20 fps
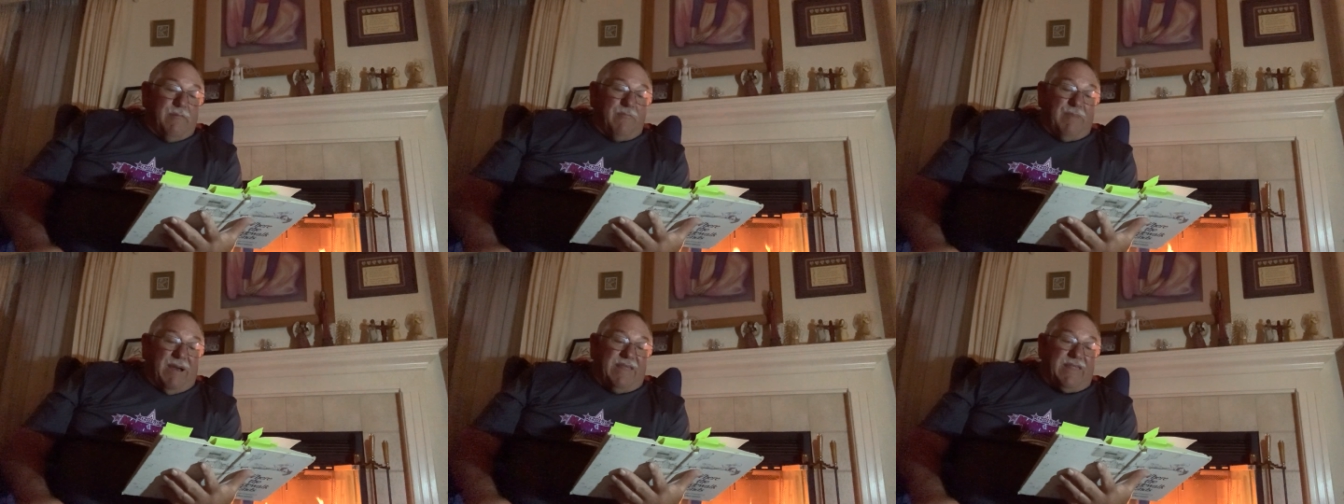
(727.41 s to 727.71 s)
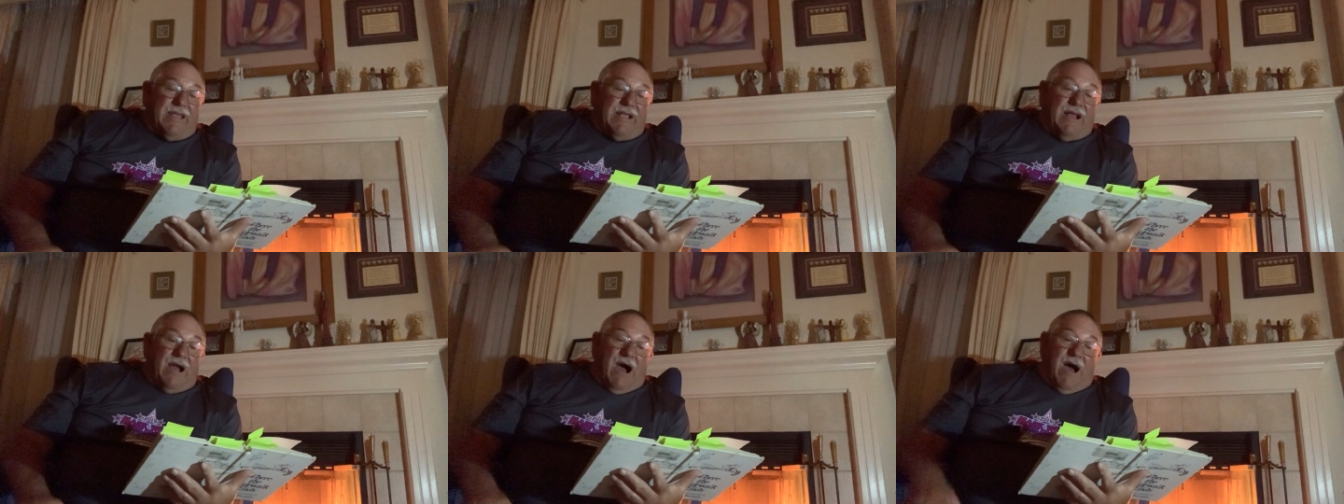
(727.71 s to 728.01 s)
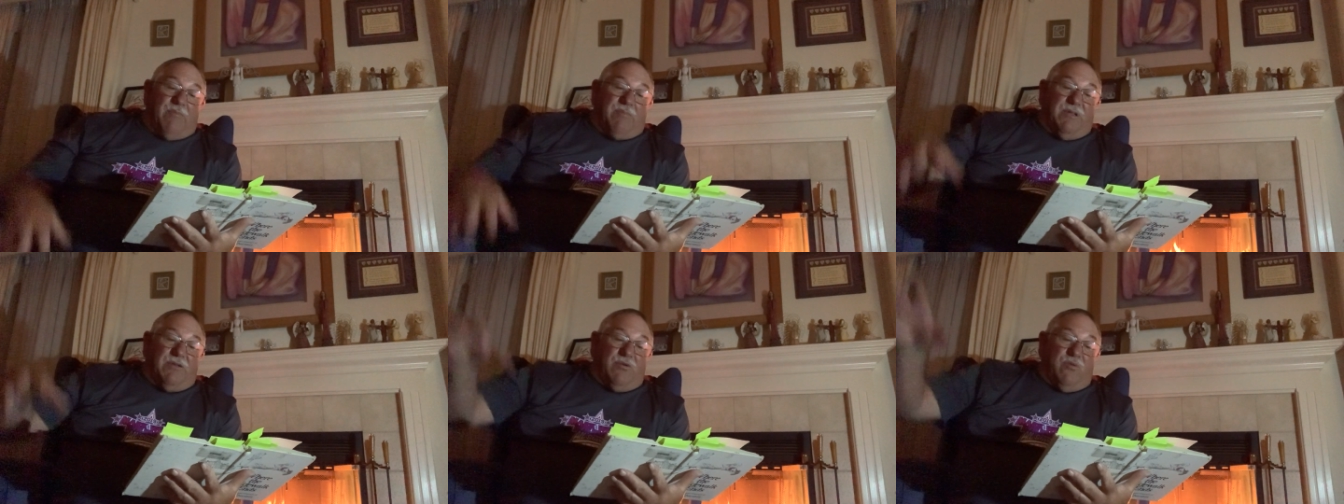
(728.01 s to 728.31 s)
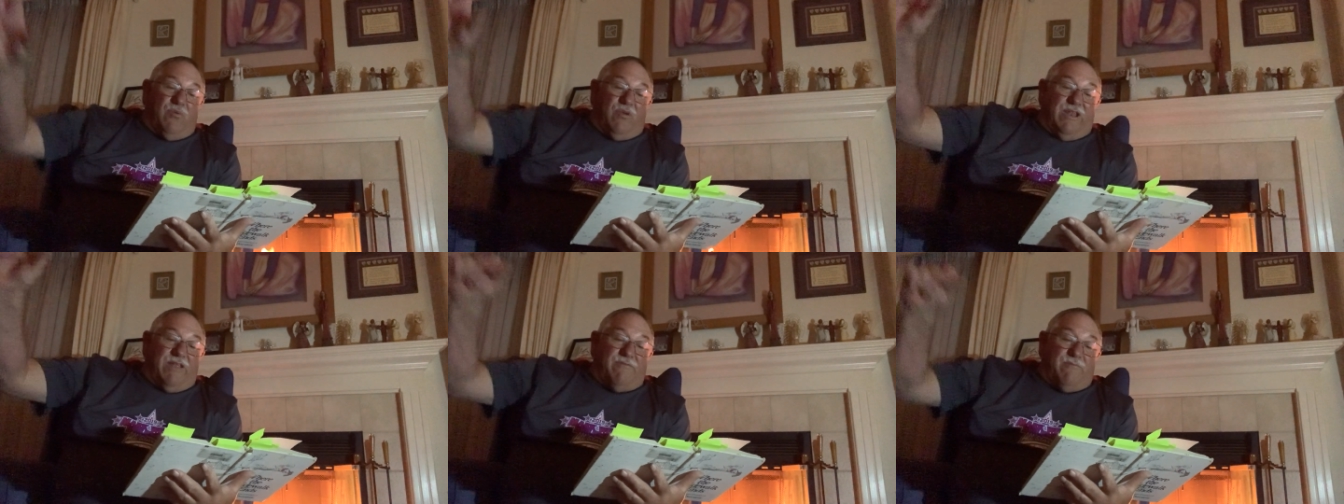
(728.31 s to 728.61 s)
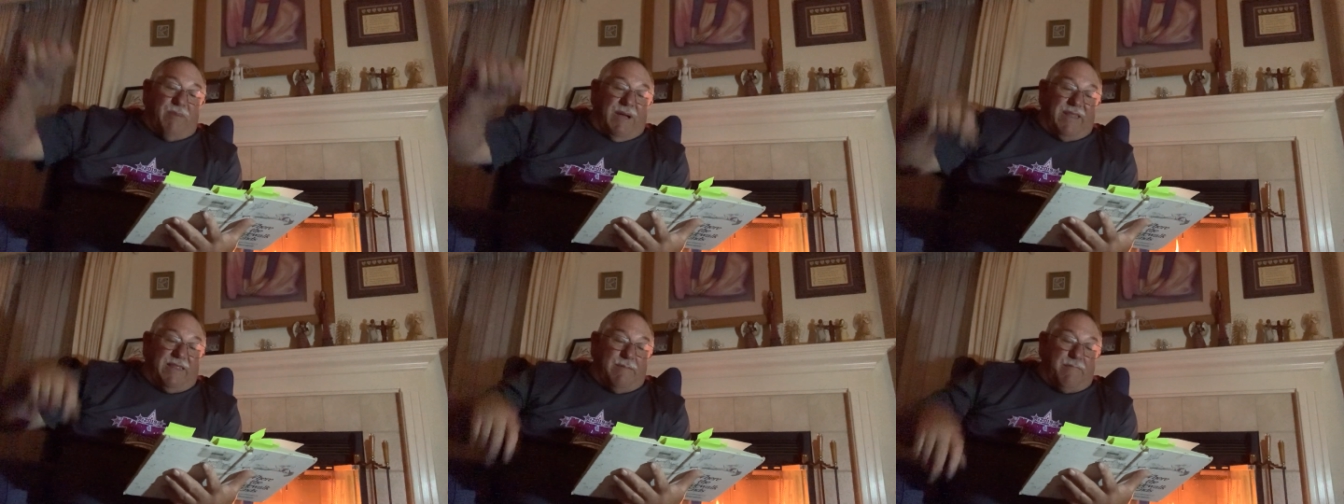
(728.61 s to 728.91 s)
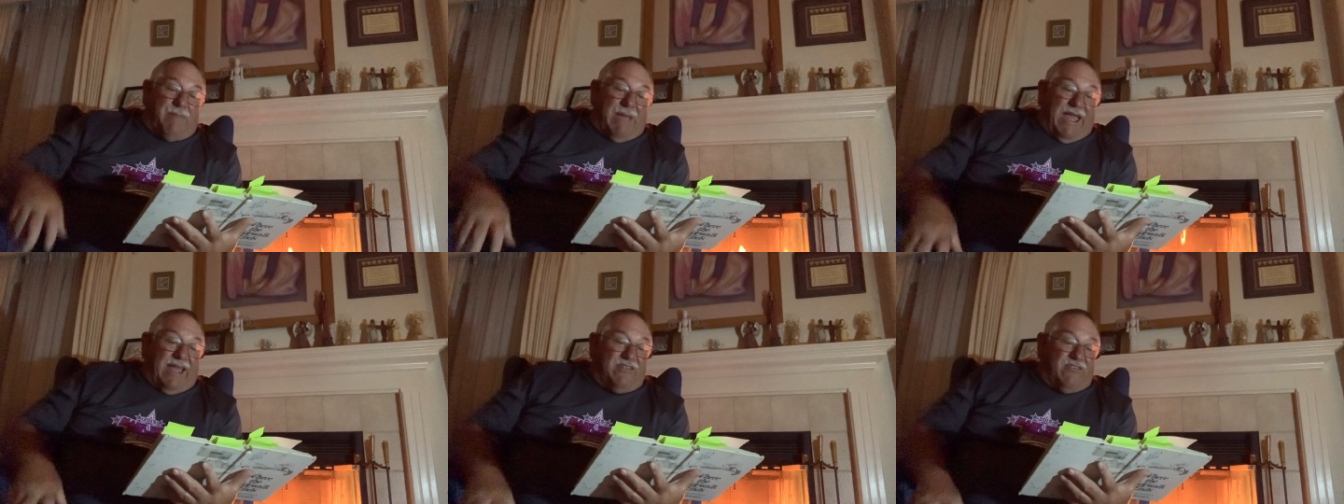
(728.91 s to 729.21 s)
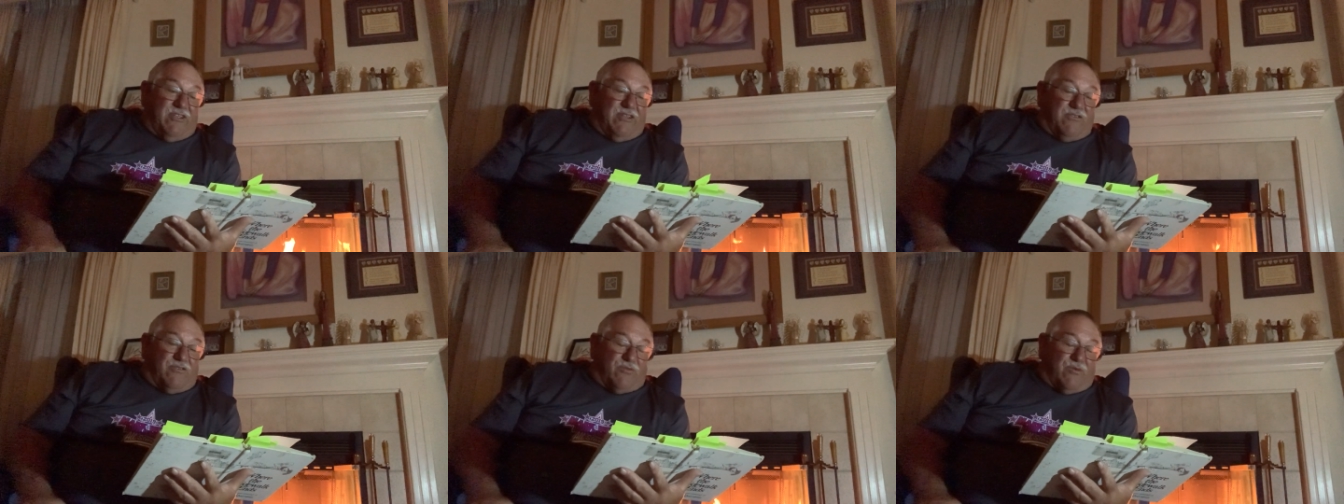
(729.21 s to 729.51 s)
by the goblin who lived by the
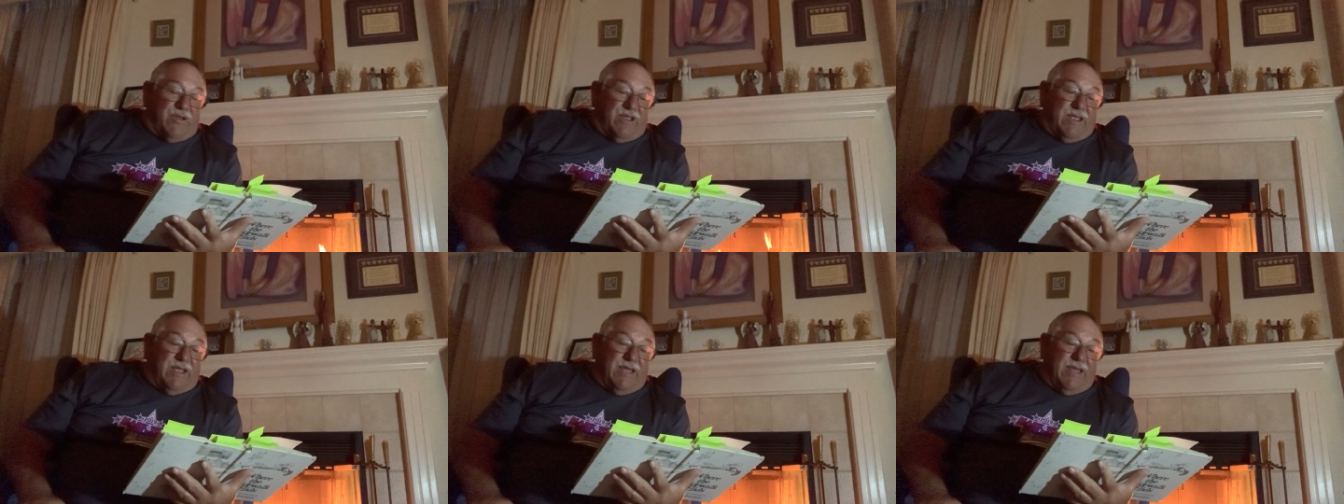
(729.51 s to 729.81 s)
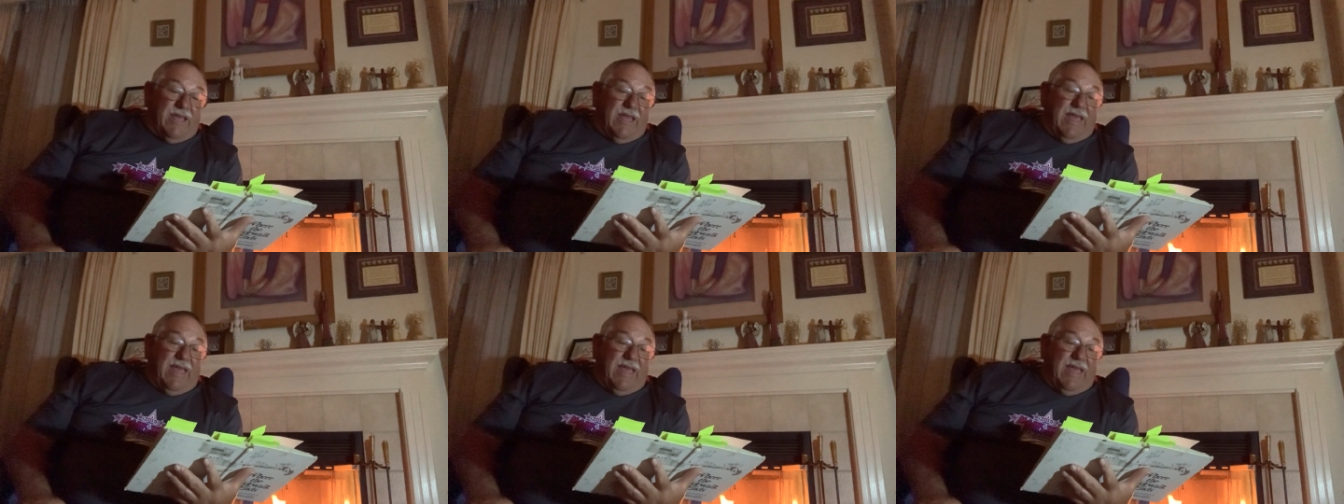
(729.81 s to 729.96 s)
banyan tree.